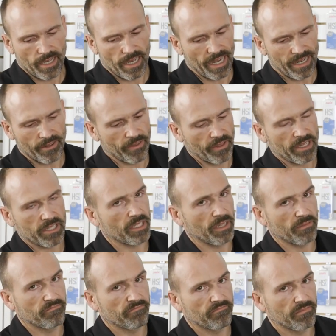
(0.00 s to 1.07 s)
I don't think
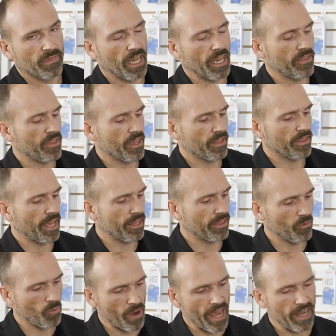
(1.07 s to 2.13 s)
so. I think that
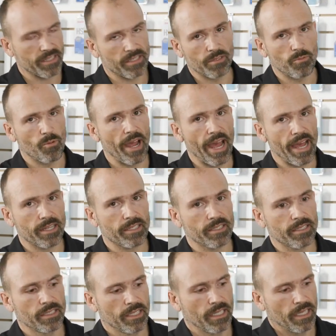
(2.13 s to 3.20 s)
the wax is wax.